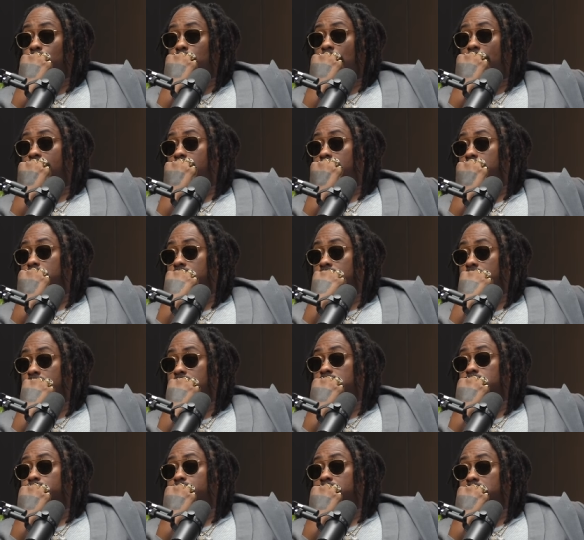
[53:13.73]
Like
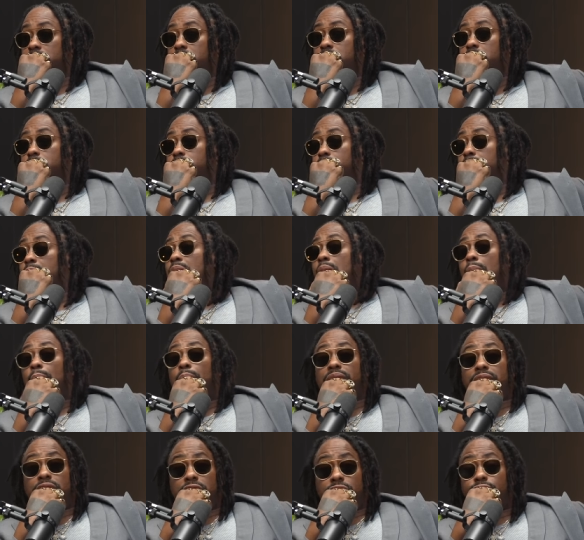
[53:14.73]
this
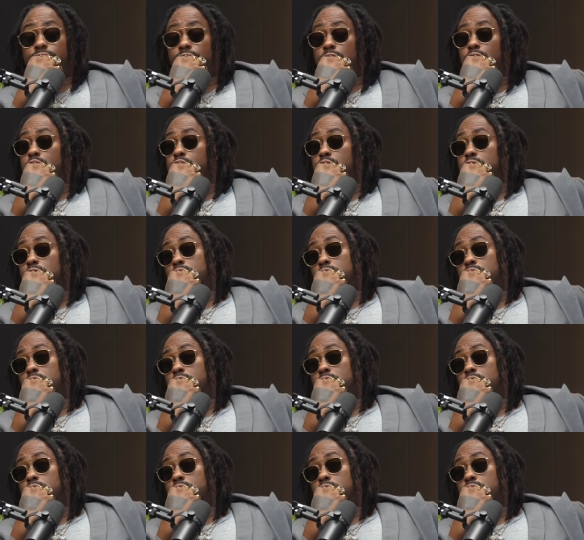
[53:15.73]
feels